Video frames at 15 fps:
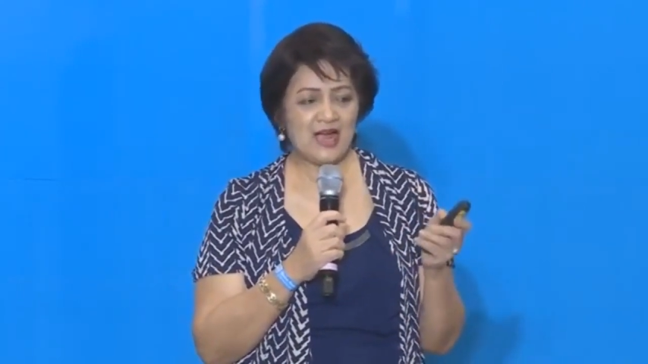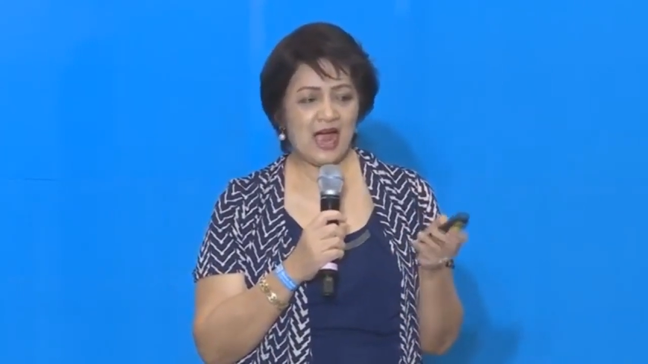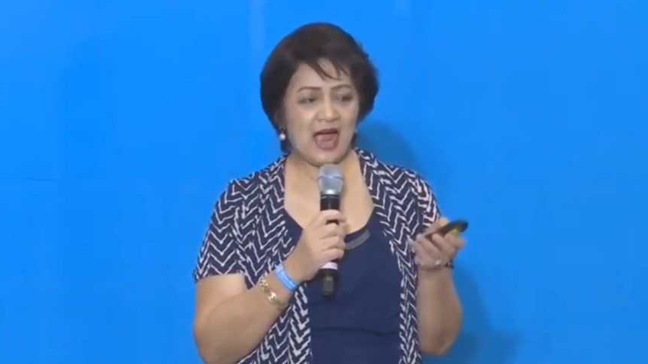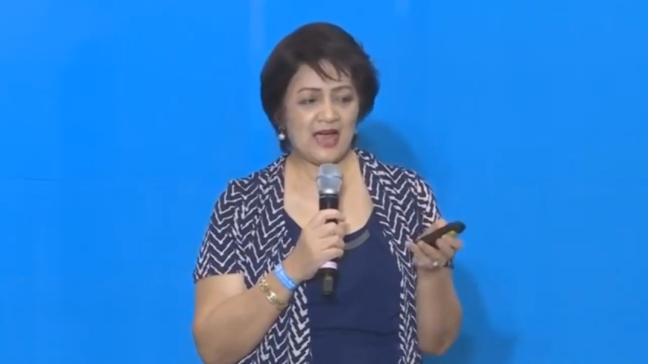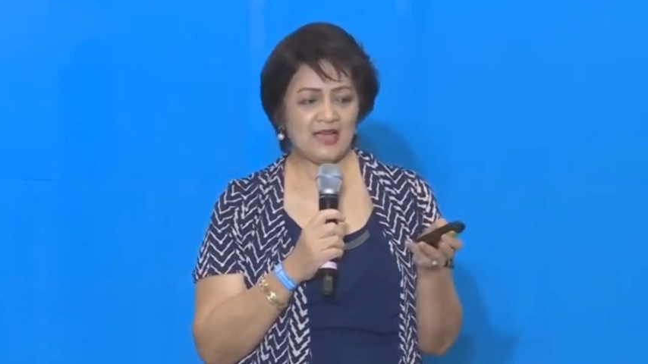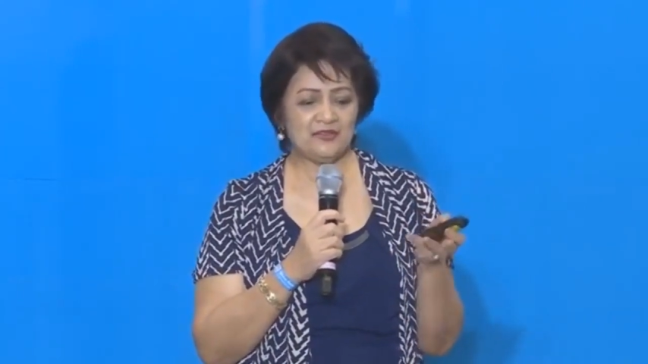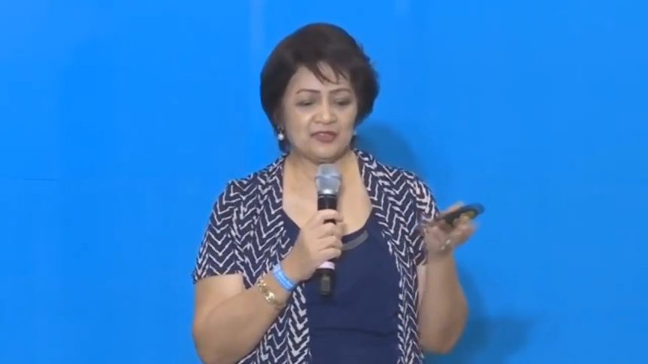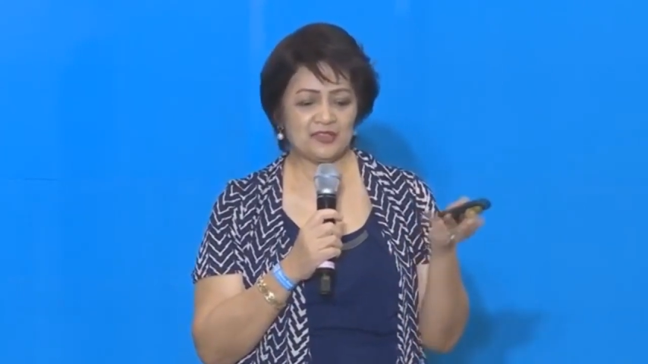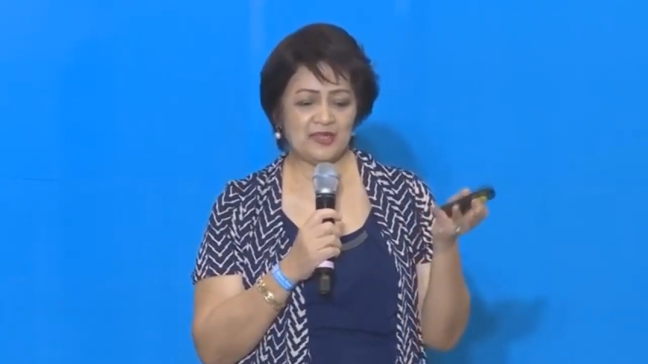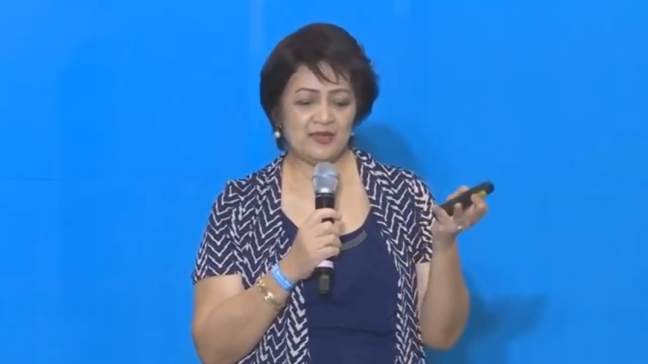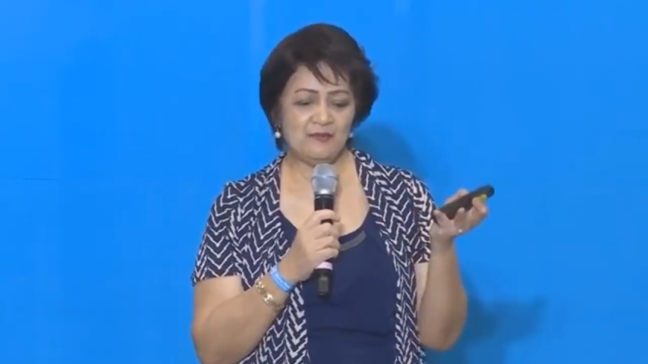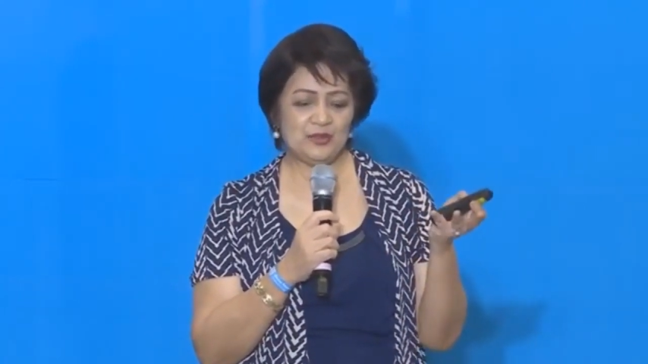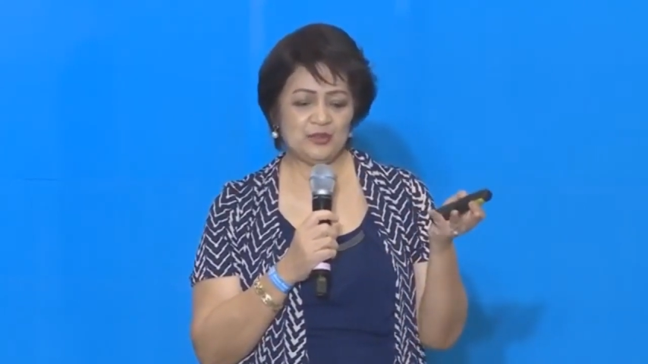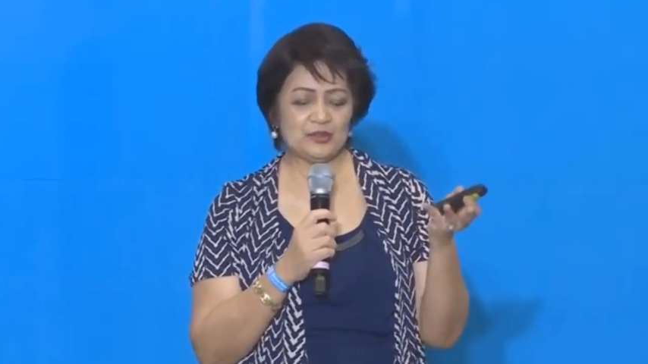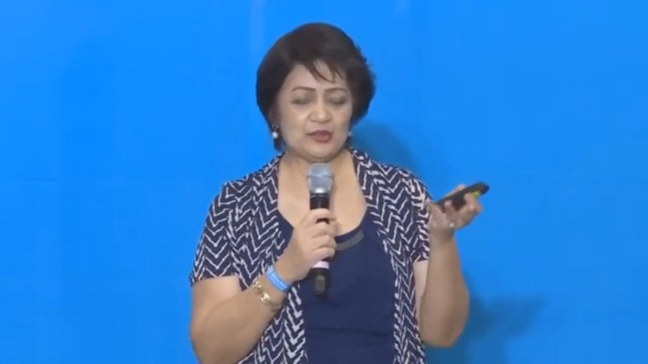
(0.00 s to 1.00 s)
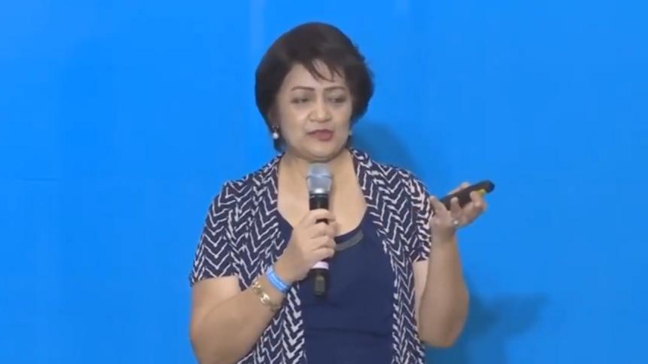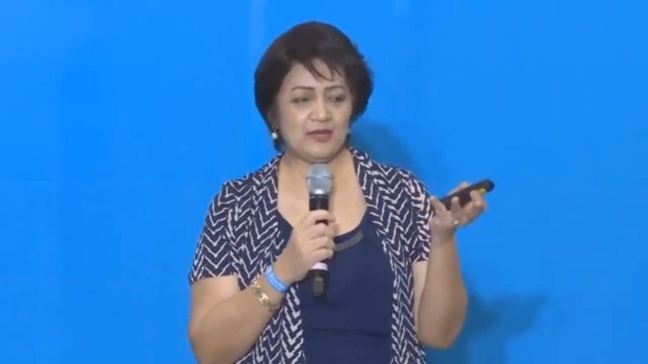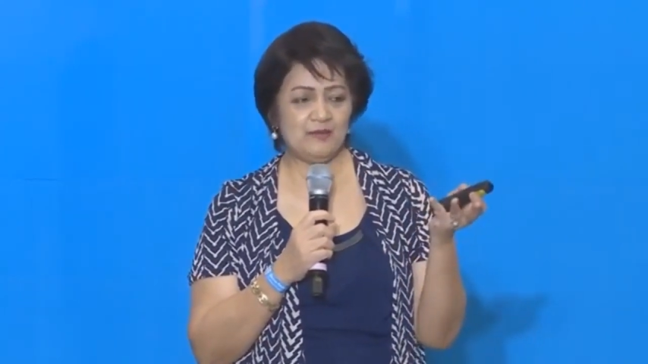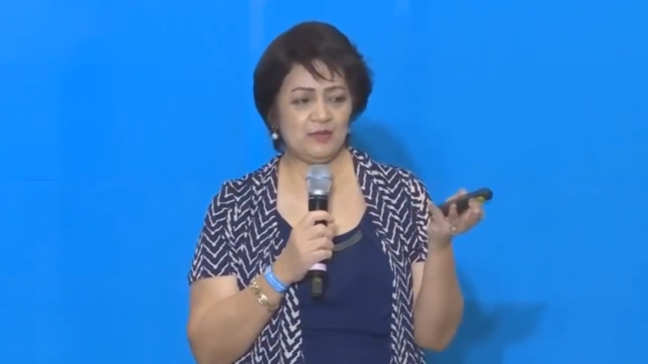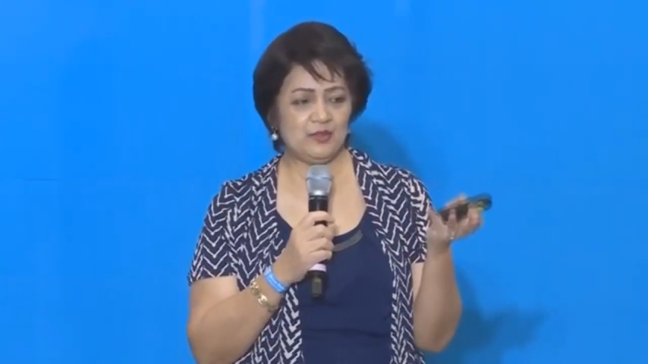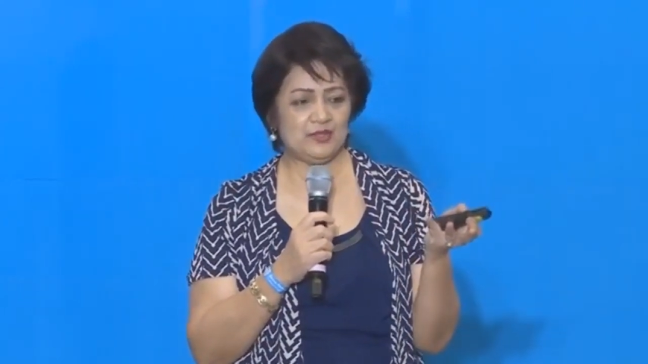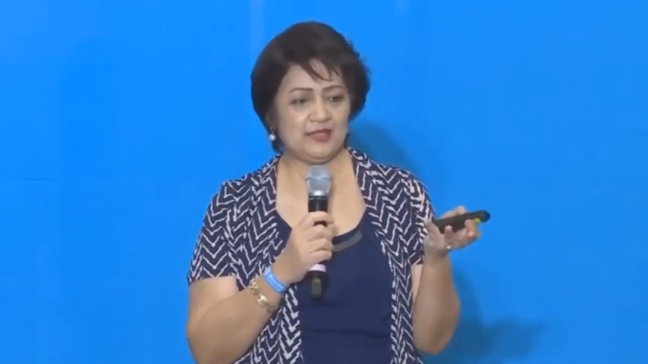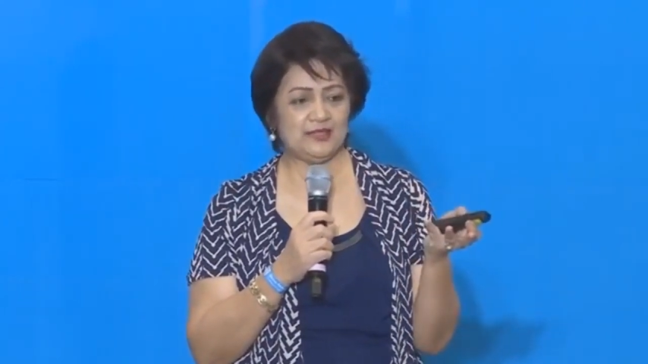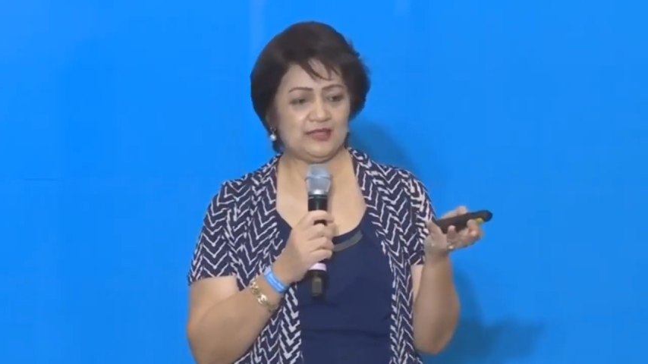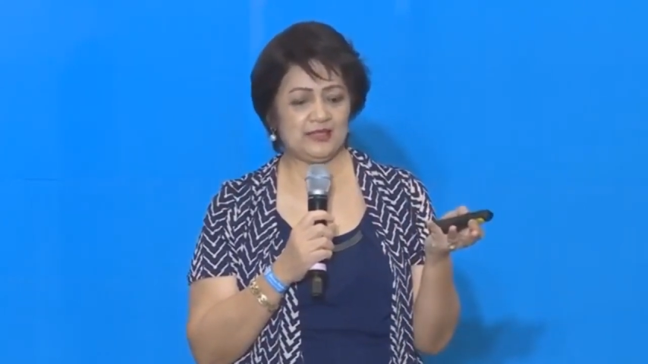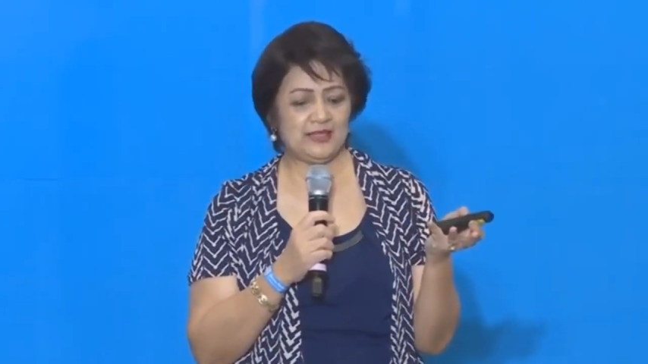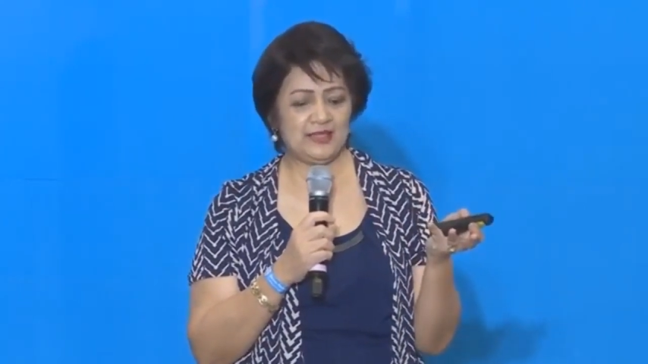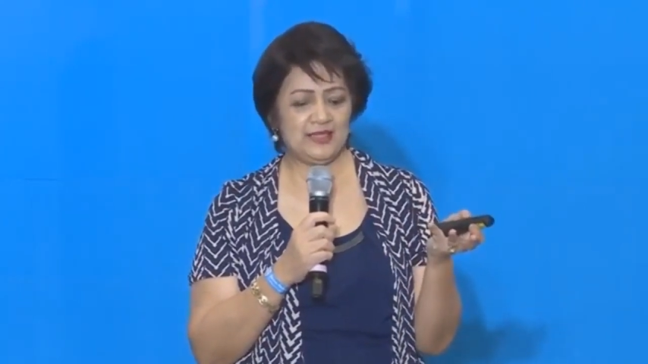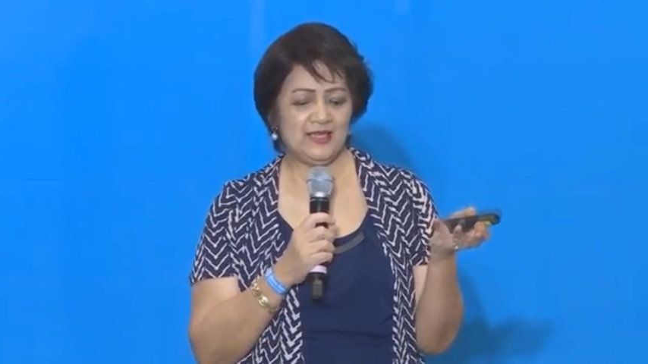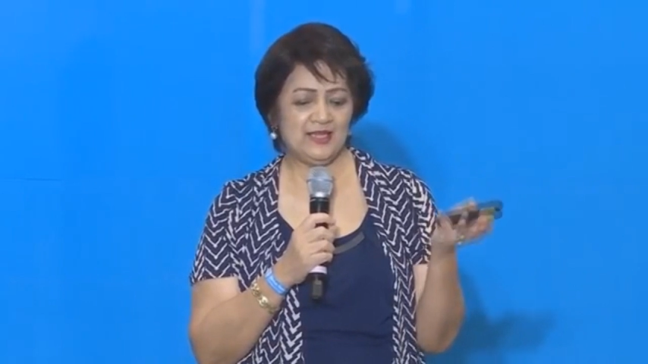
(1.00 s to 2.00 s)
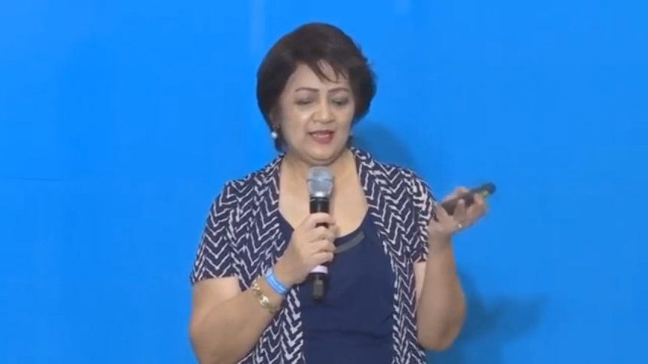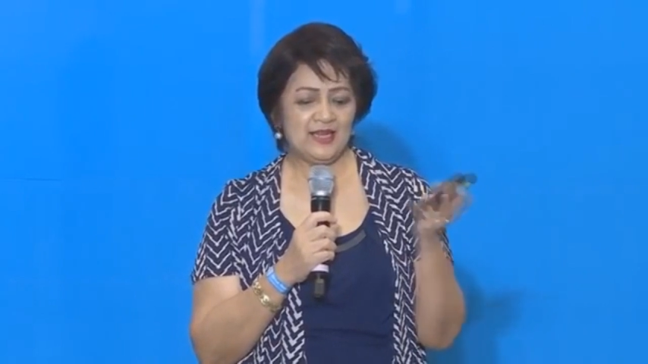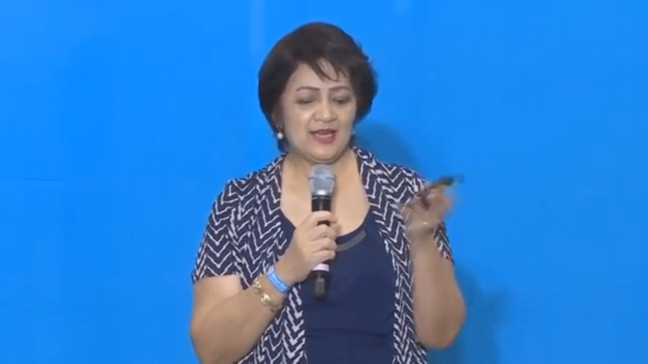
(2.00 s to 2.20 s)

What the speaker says: I for immune or immunity,